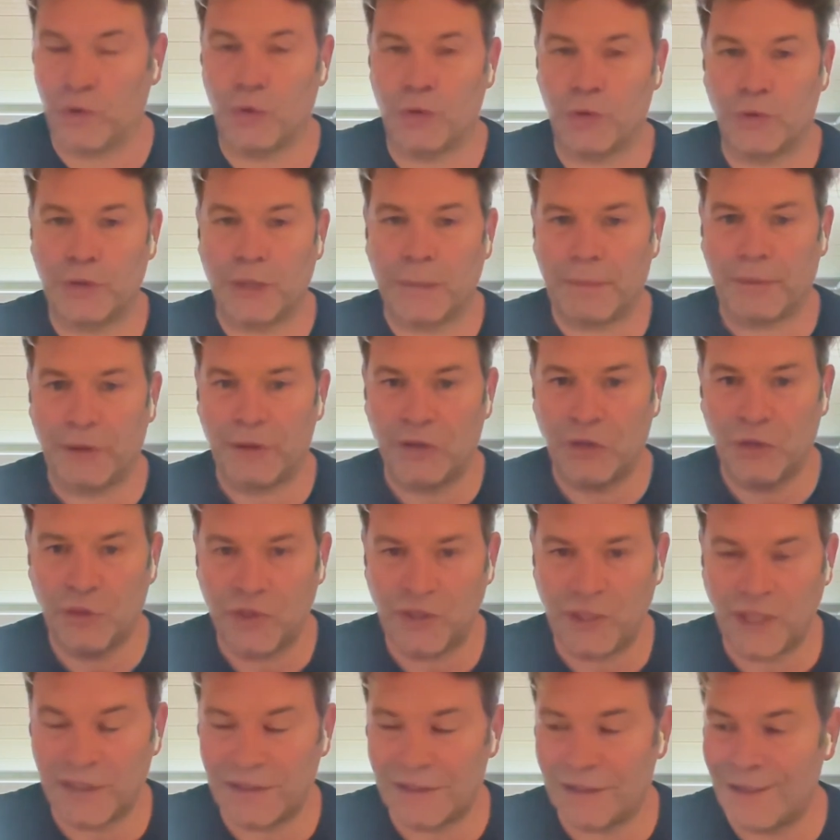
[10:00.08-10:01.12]
to
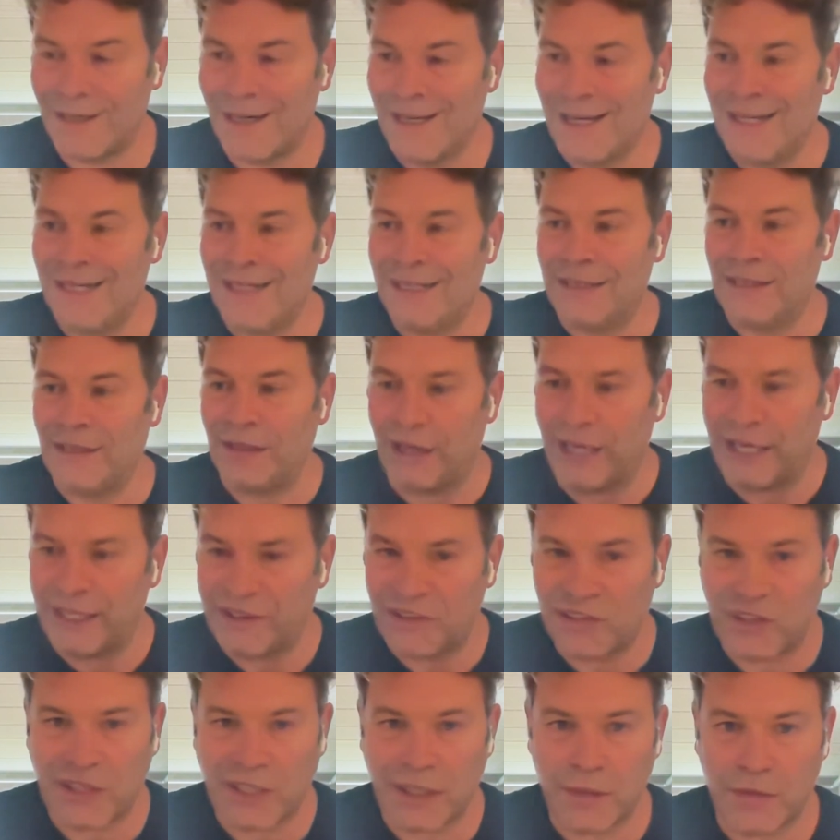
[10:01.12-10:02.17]
reproduce it
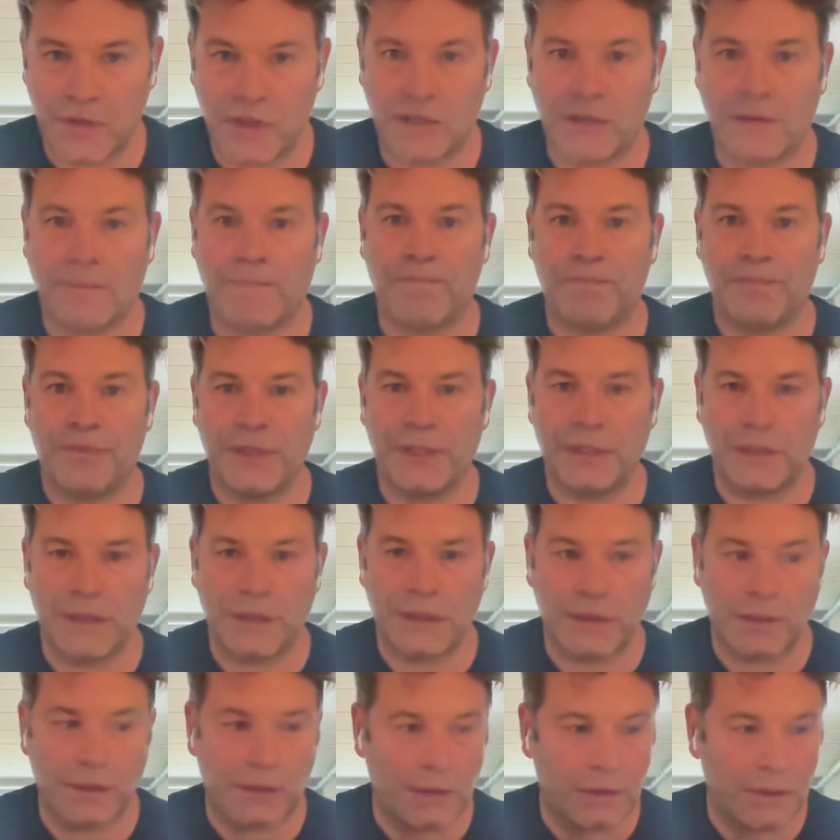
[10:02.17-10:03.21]
lights out
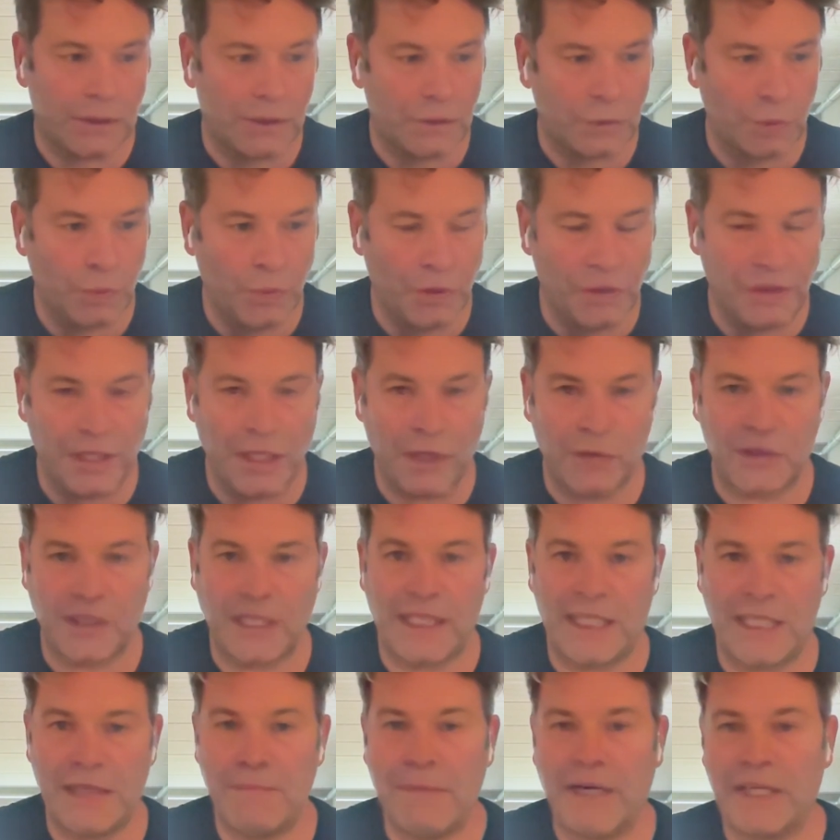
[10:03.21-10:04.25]
without
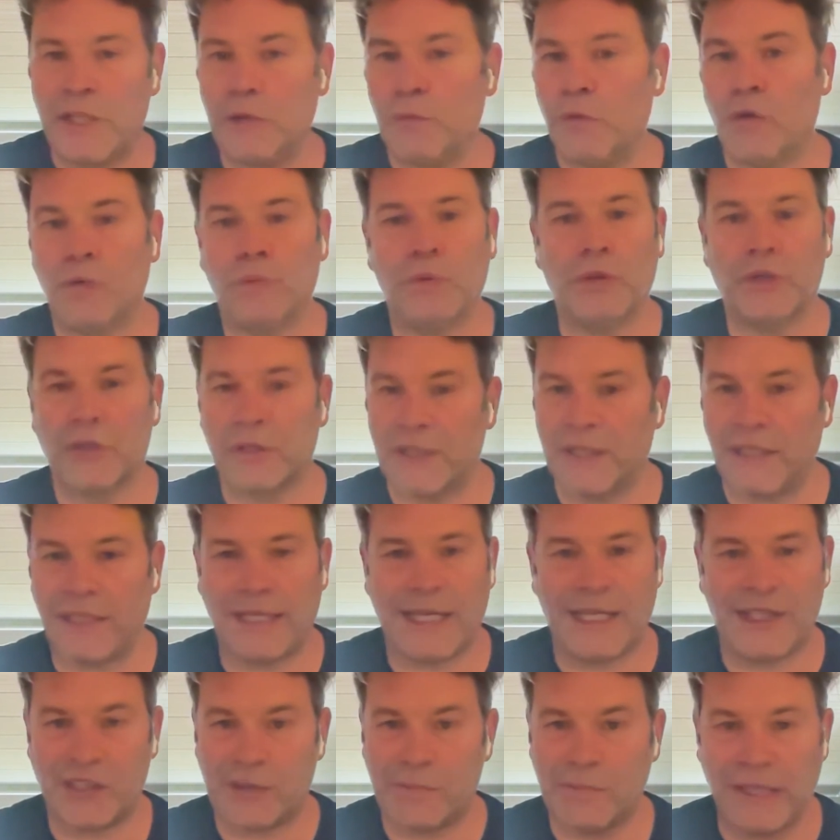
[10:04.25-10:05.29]
any manual work
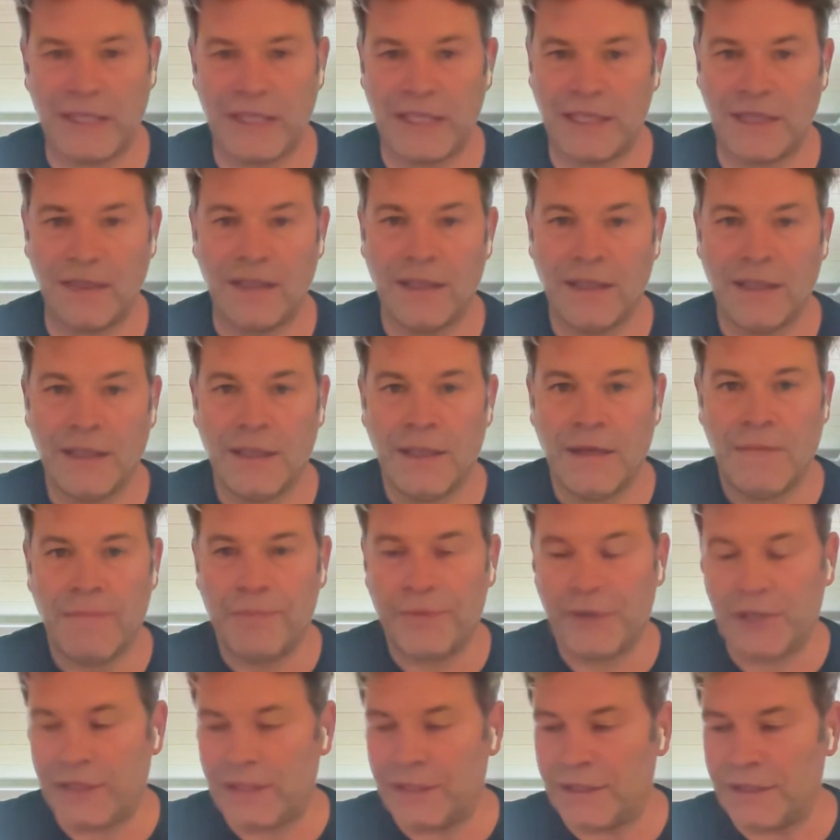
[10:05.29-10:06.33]
as many
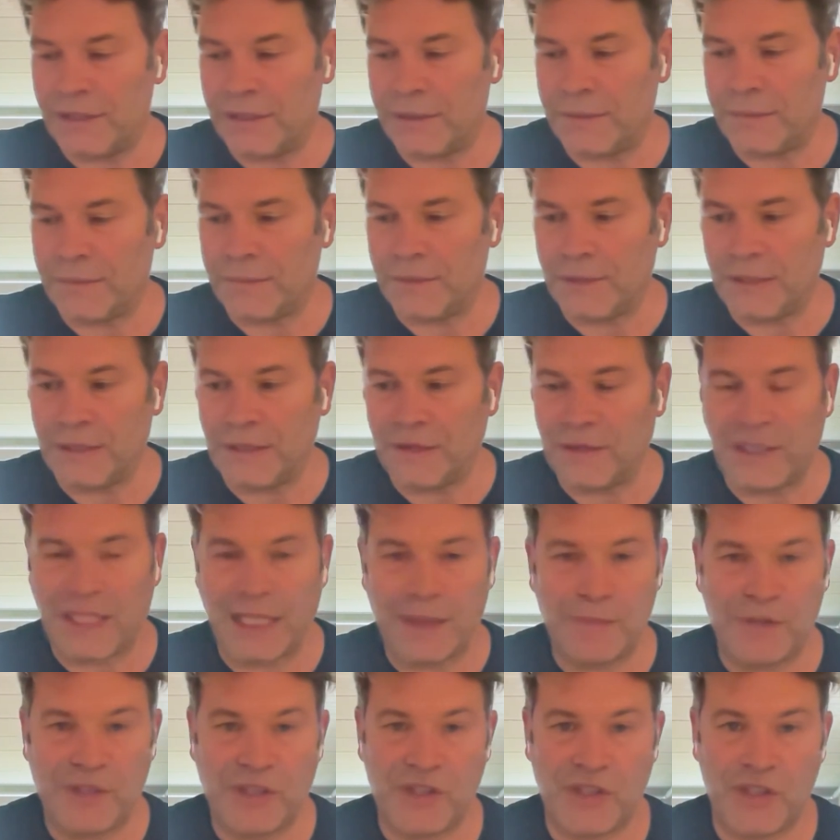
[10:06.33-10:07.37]

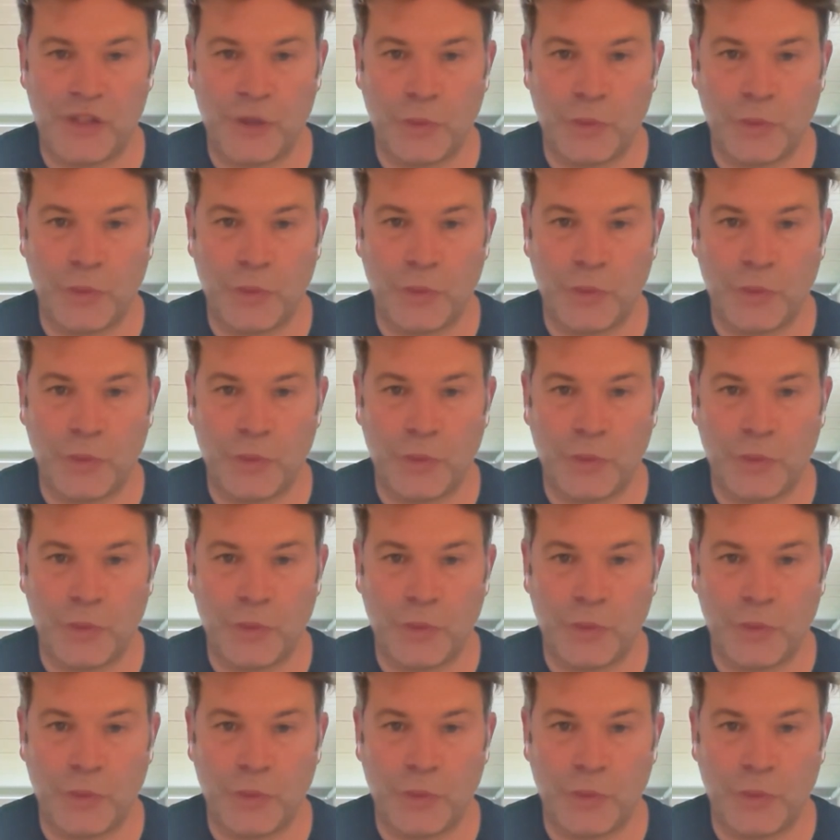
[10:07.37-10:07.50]
times as